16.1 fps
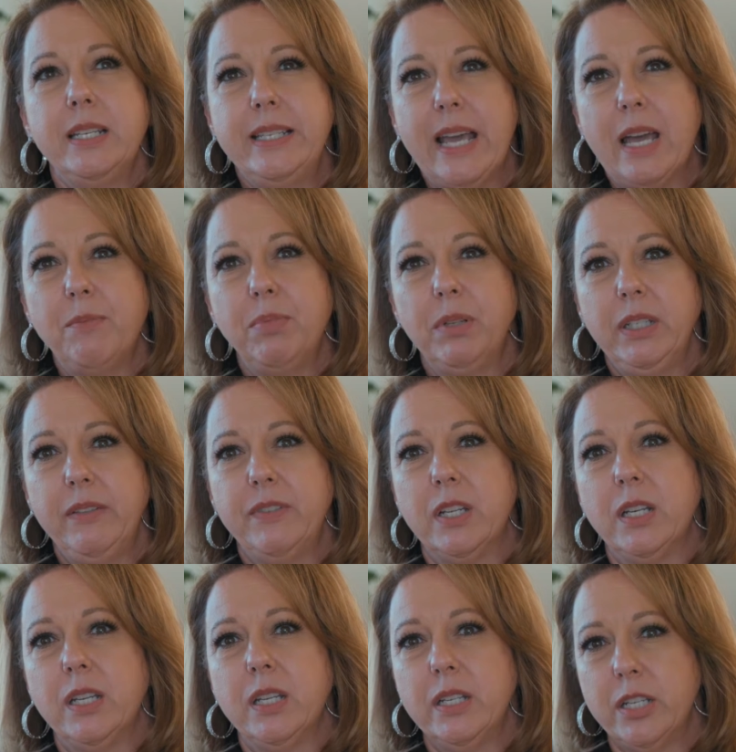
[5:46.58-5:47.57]
Dad believed
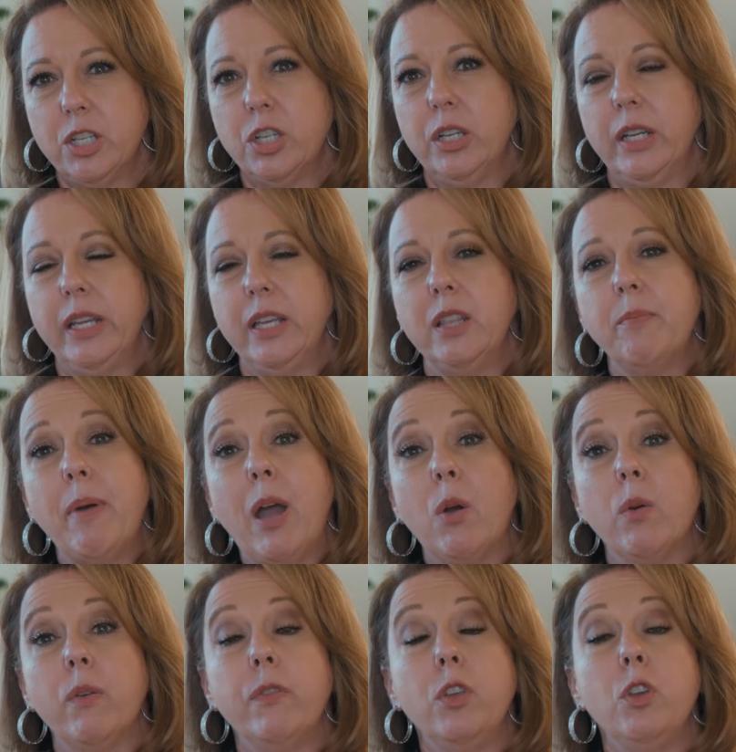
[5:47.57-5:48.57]
unconditionally in the
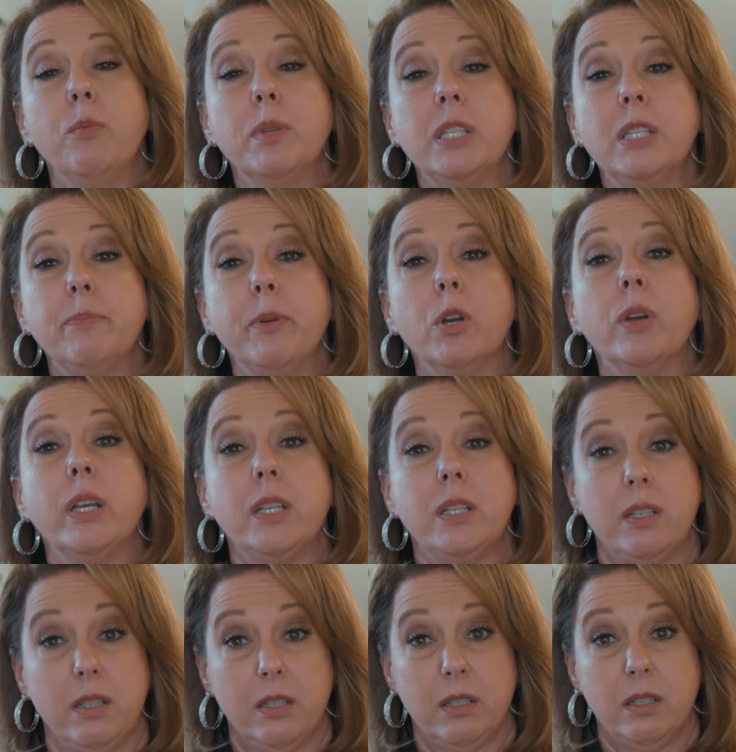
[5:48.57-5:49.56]
power of the human spirit.
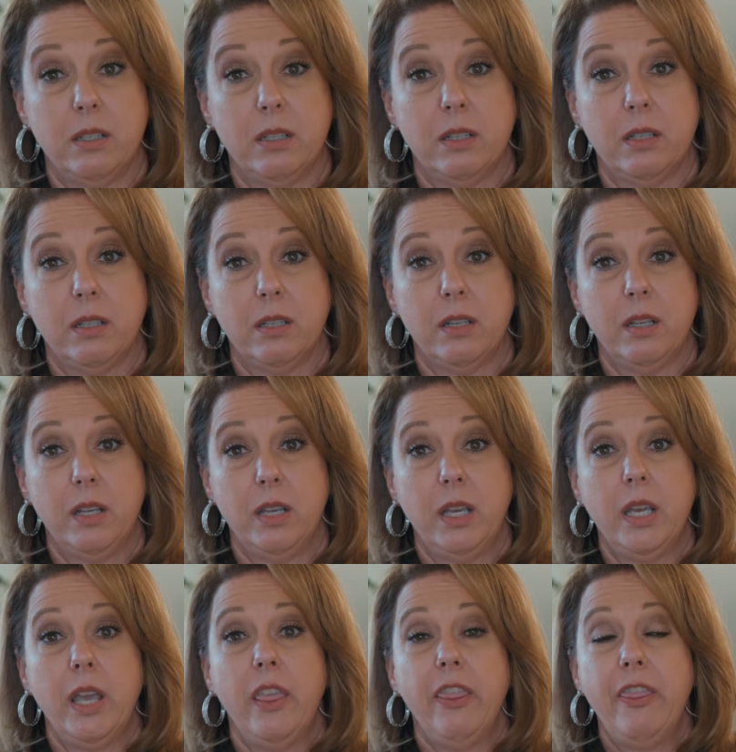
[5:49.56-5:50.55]

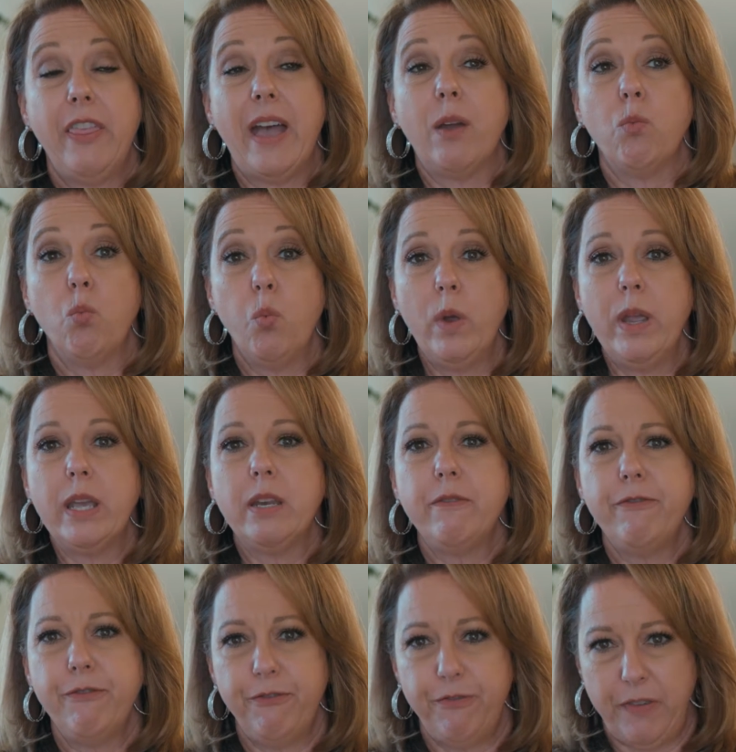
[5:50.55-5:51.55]
That when
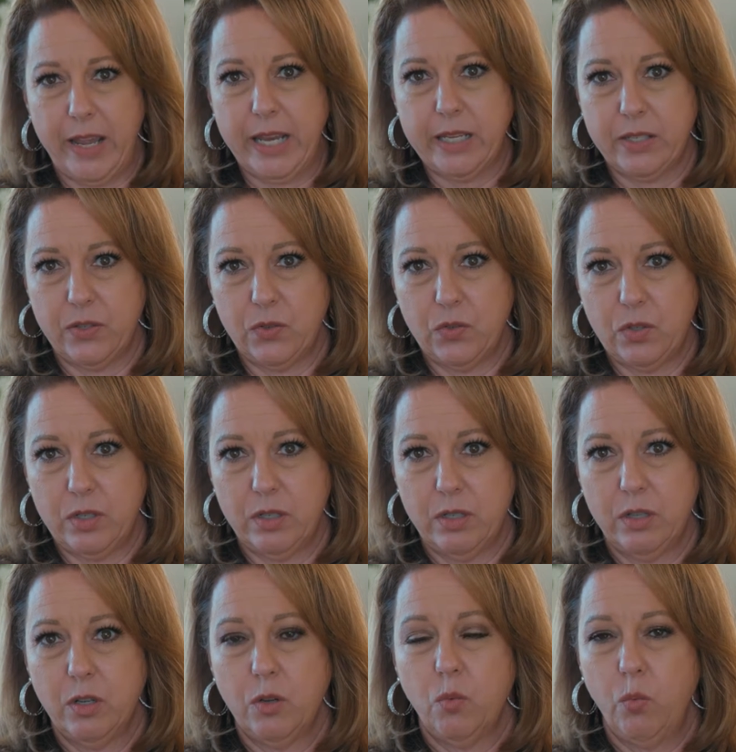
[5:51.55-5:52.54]
faced
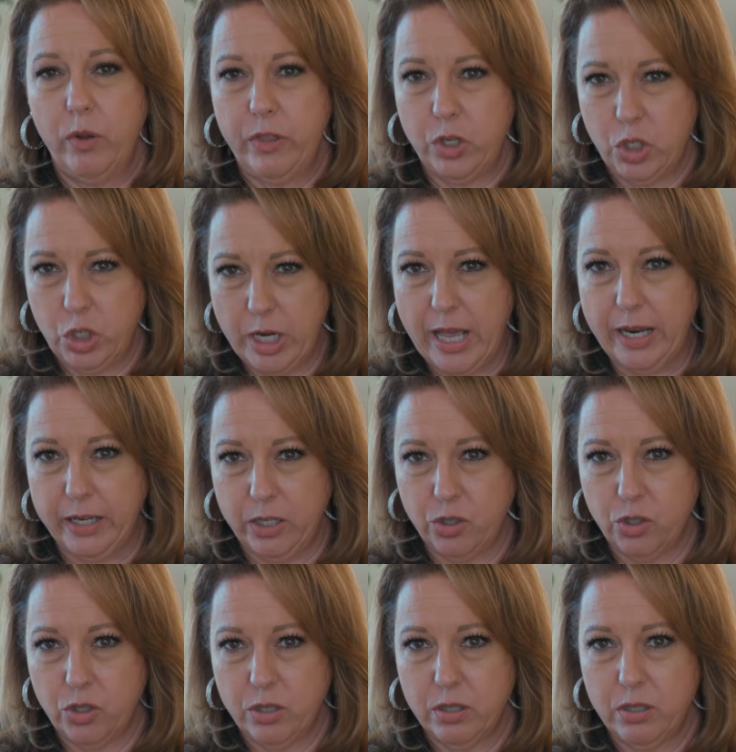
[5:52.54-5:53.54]
with a
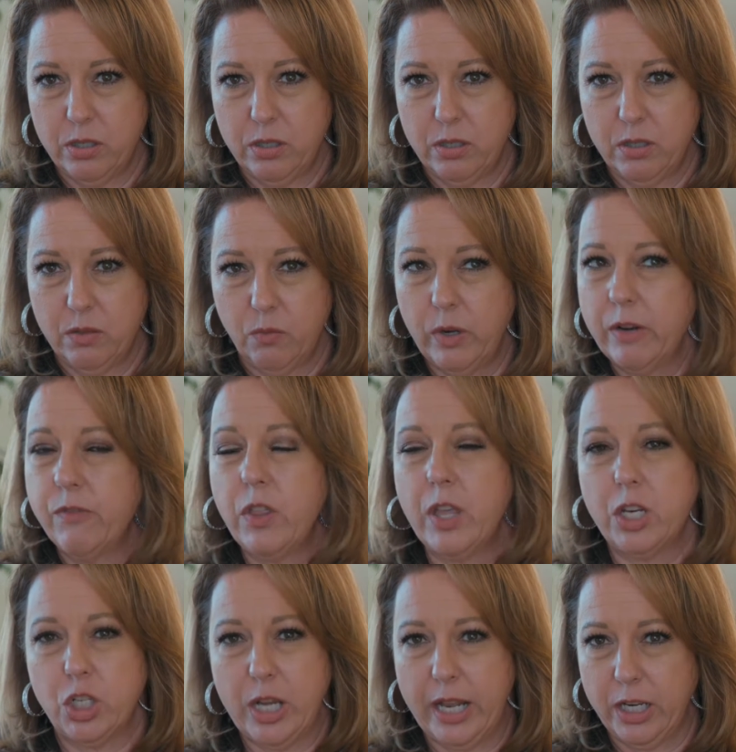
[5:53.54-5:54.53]
challenge, whatever
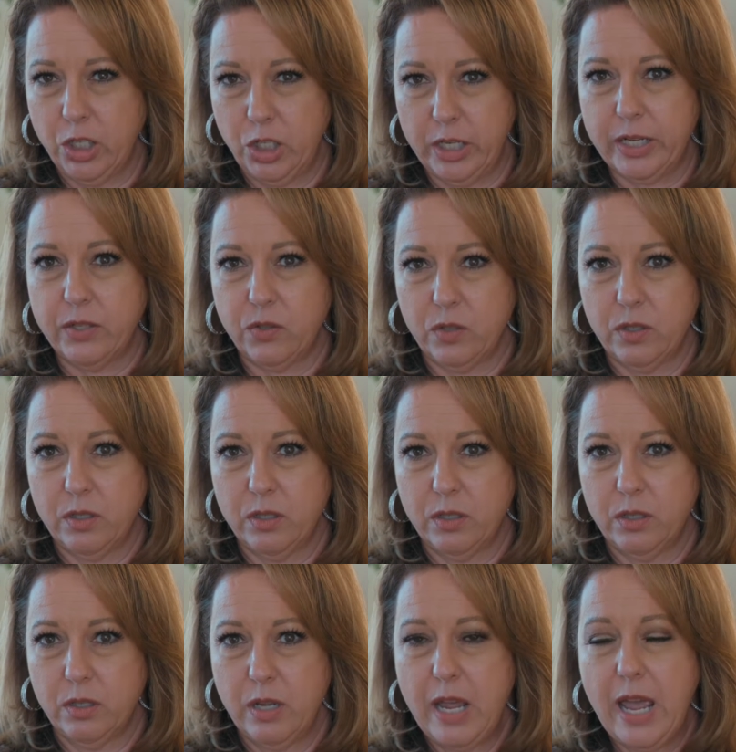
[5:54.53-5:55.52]
that challenge is,
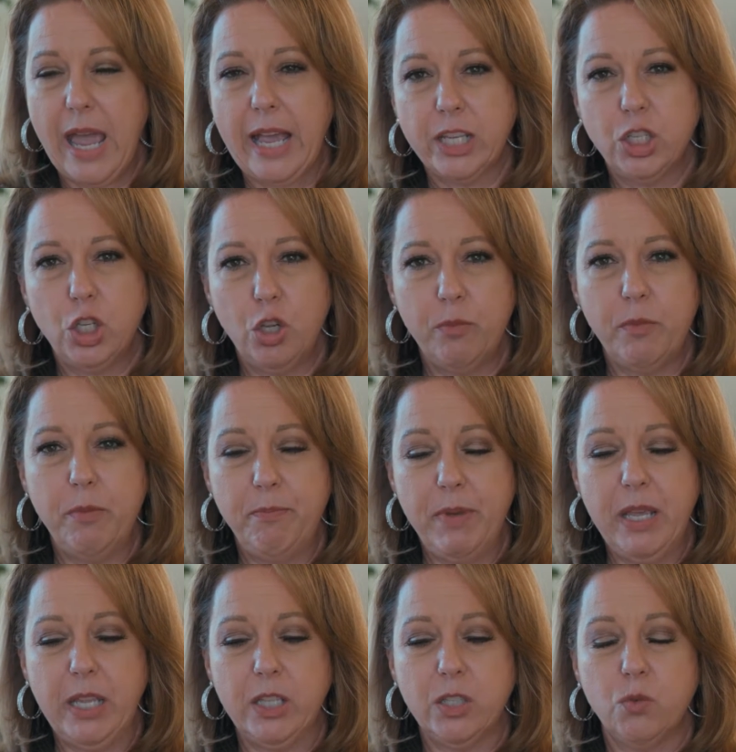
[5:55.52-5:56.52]
as human
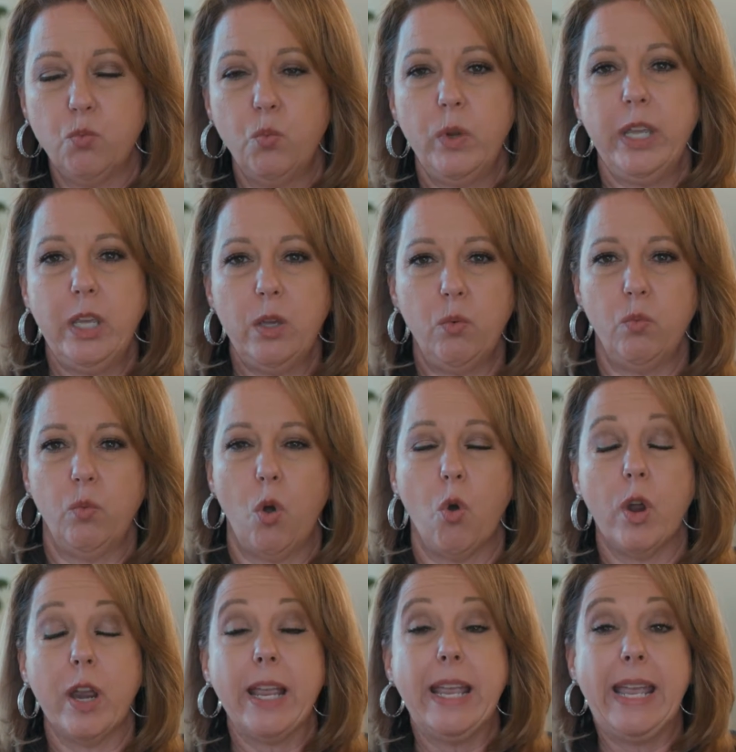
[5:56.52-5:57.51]
beings, we
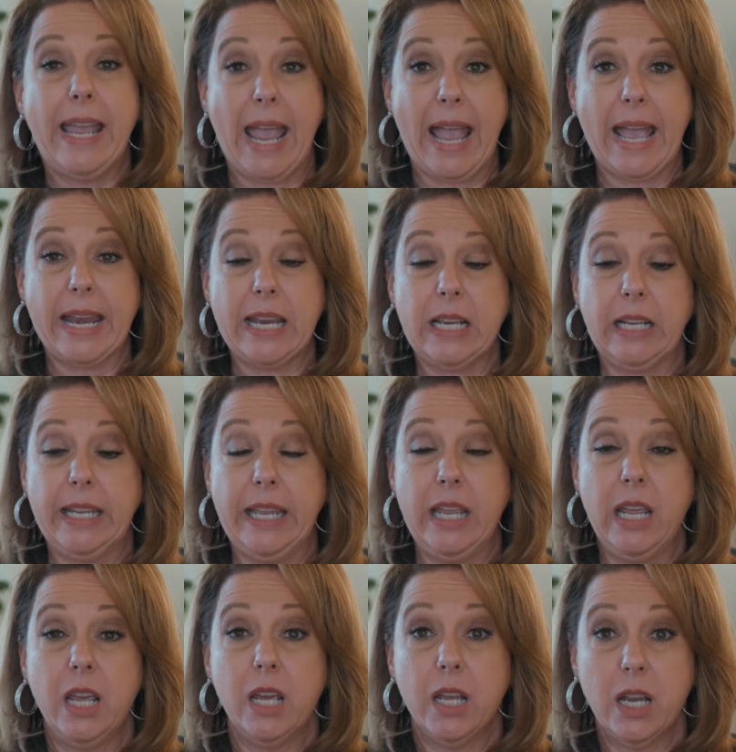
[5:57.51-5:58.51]
organically
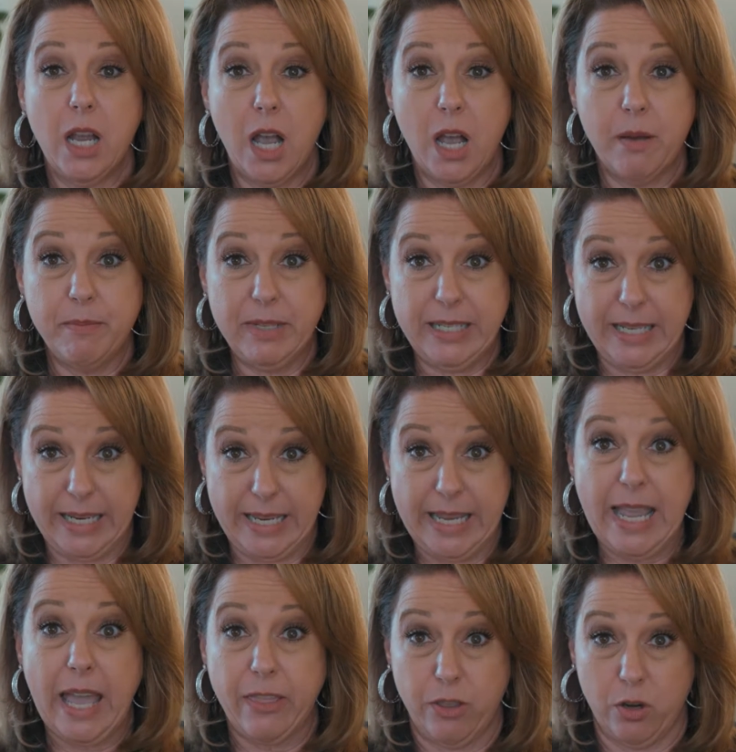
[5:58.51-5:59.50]
come
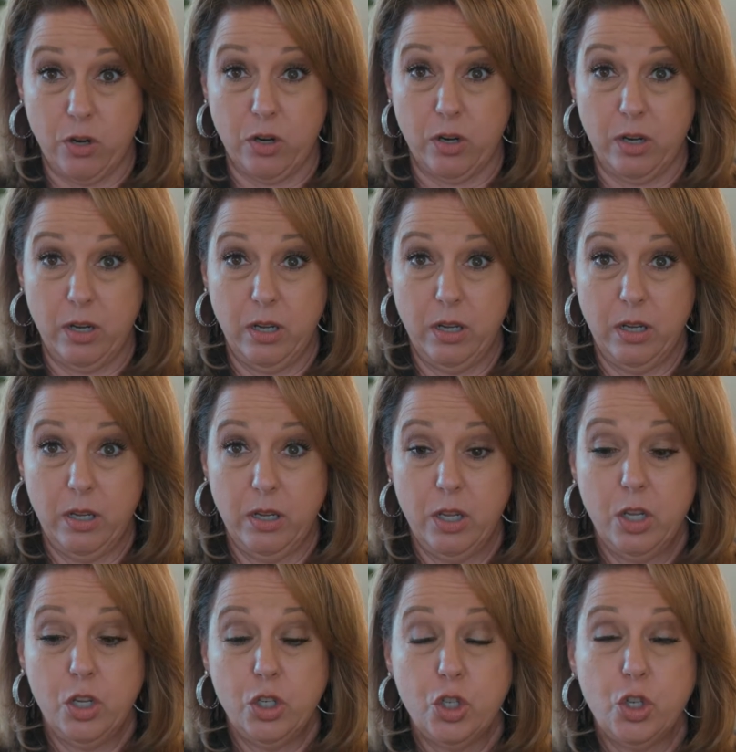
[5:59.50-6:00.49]
together
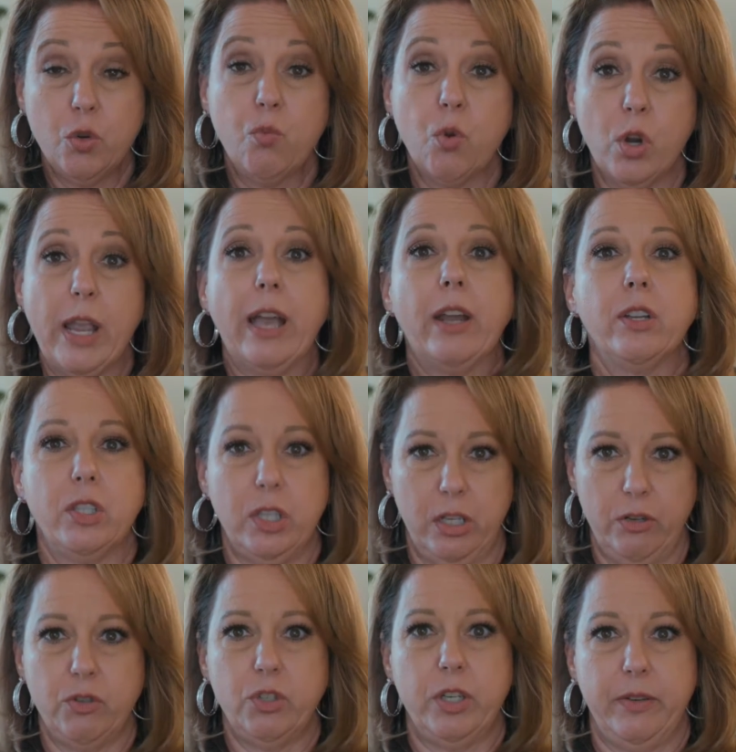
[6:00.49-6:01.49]
to work out a
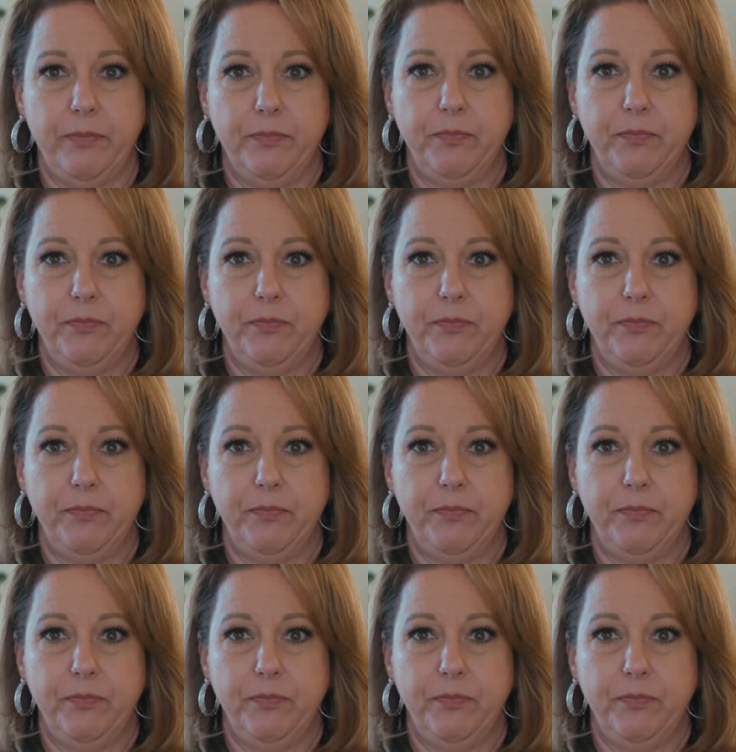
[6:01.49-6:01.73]
solution.